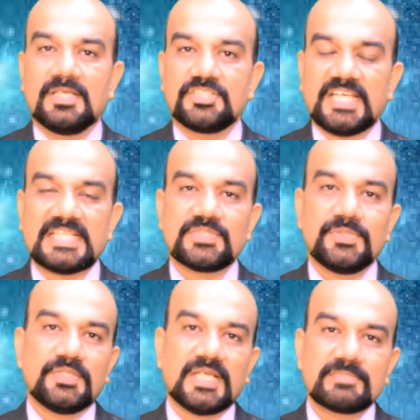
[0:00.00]
Share this
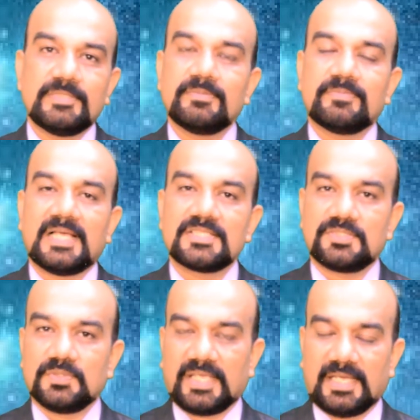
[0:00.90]
video to as many people
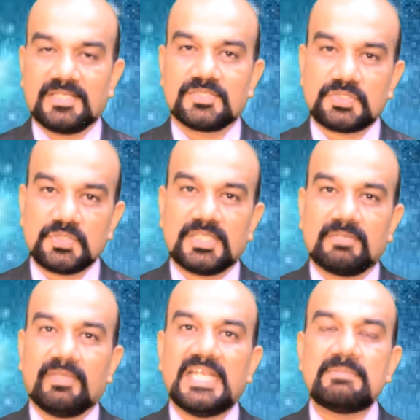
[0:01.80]
as you can so
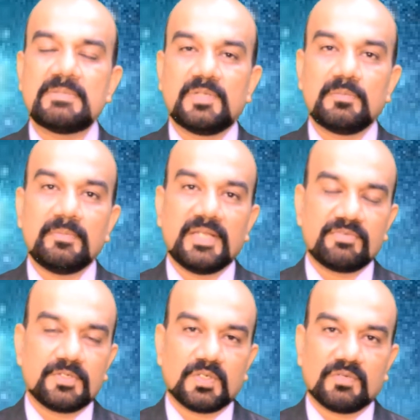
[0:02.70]
that many people will be
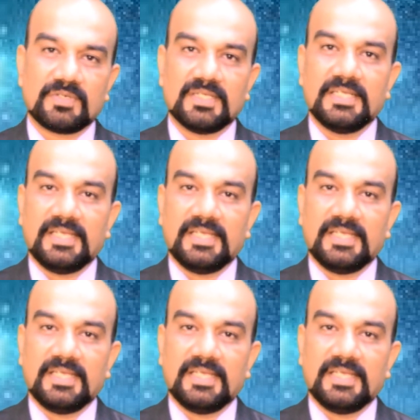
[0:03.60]
benefited out of it.